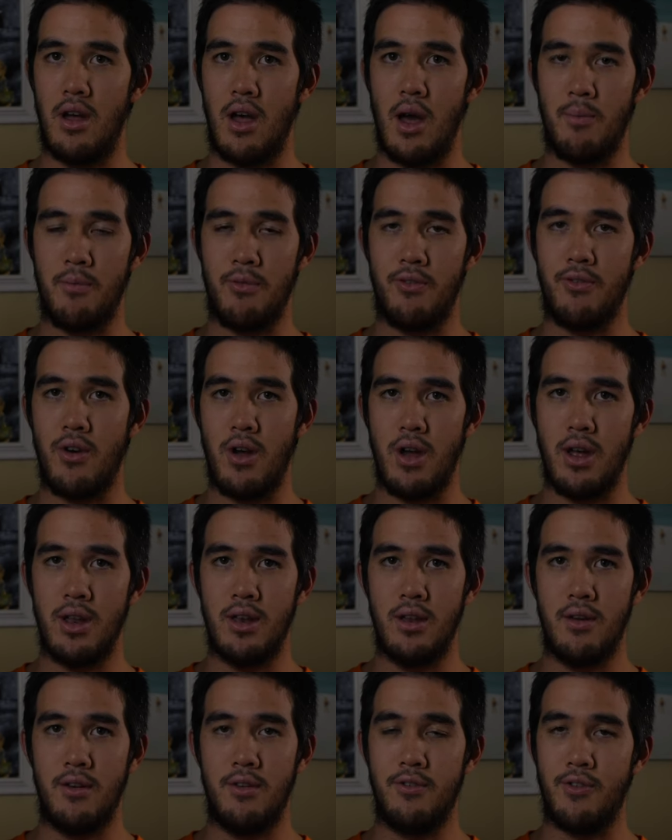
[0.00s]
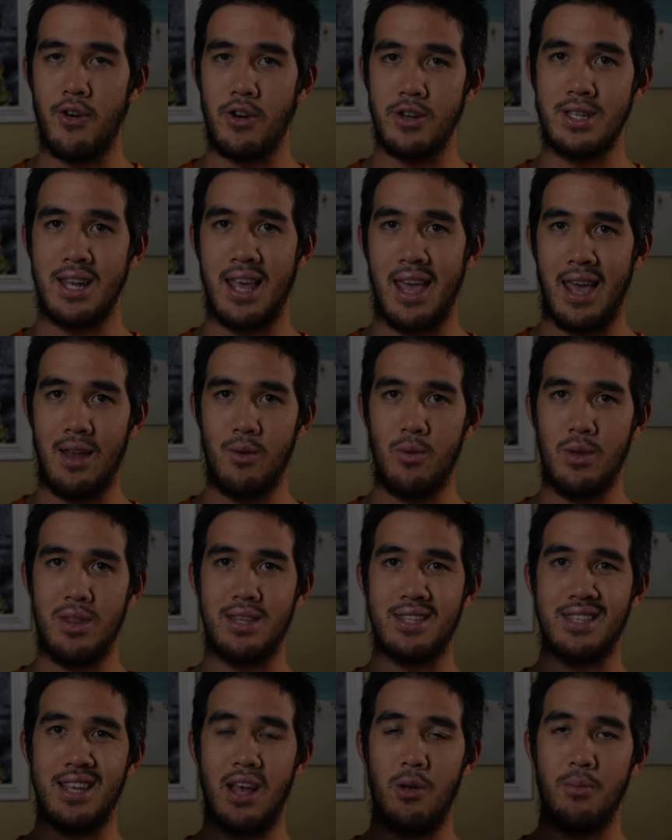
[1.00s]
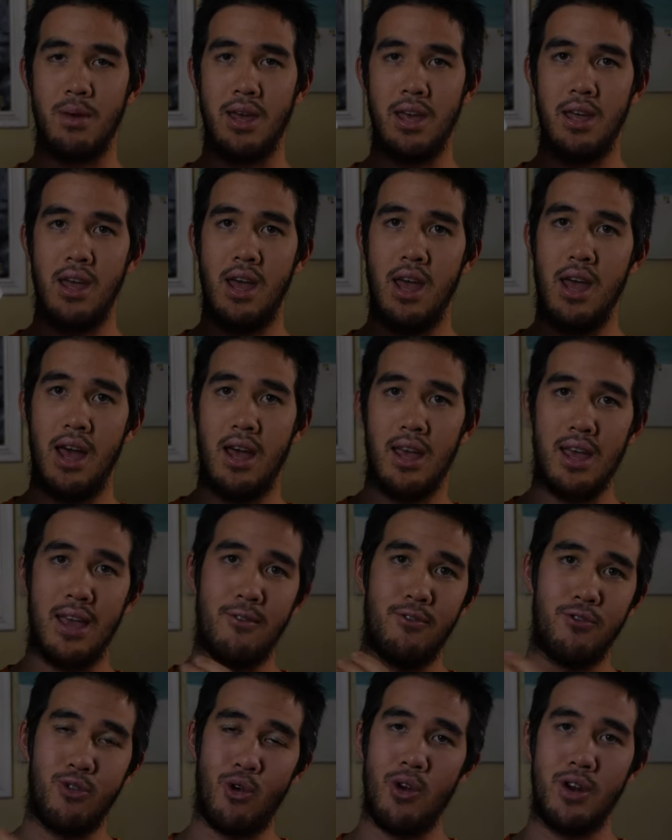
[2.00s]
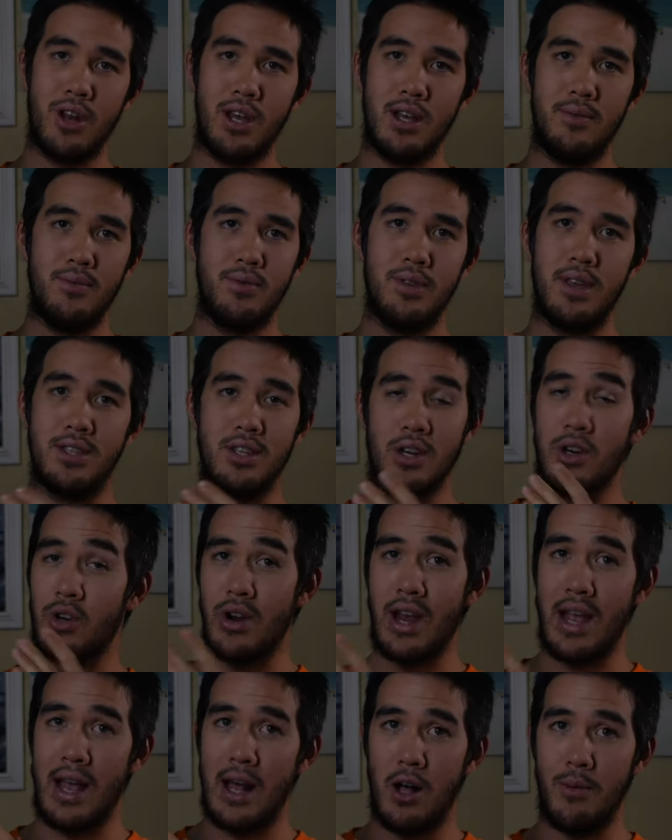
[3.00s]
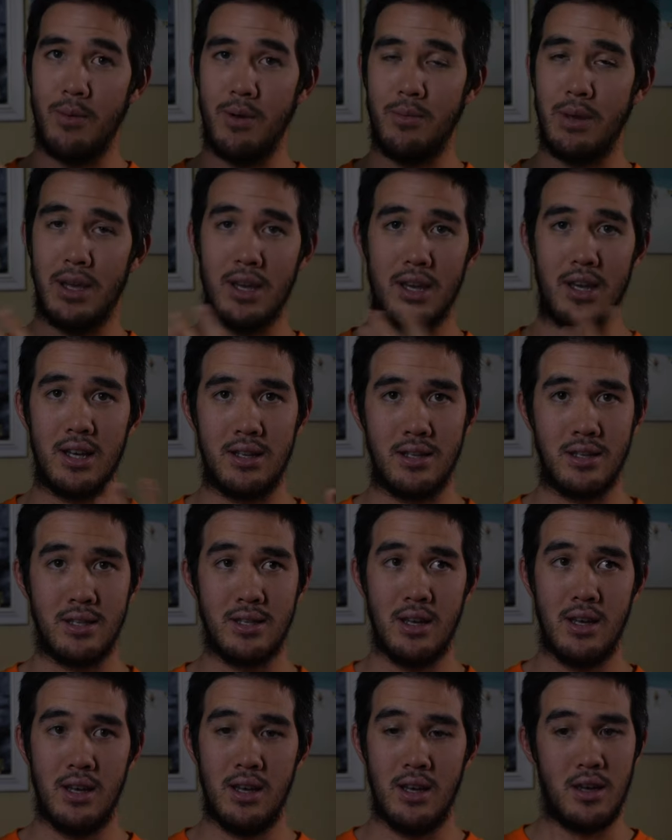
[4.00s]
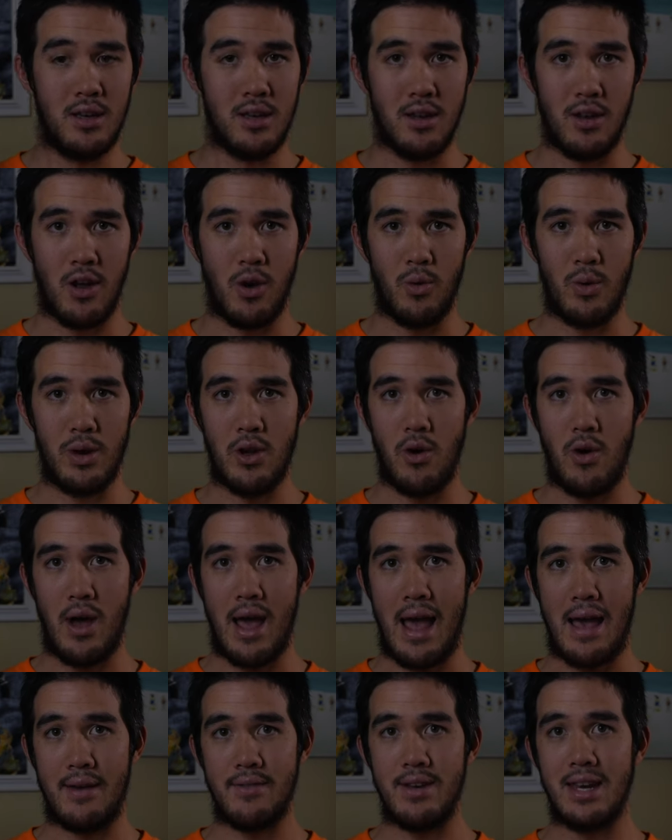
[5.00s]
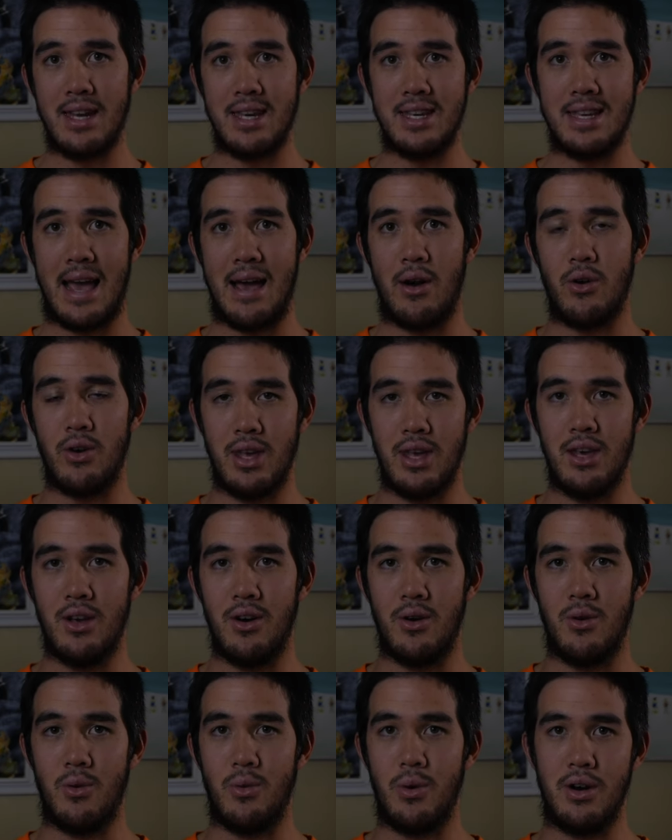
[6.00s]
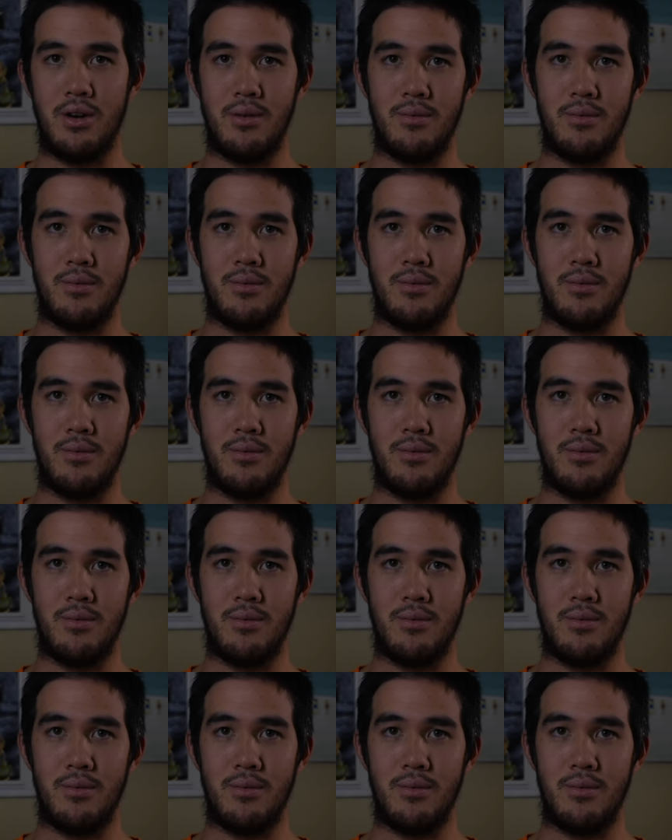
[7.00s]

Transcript: up front, firsthand with this helmet. In Florida, it's a great helmet because, you know, we don't have any downhill.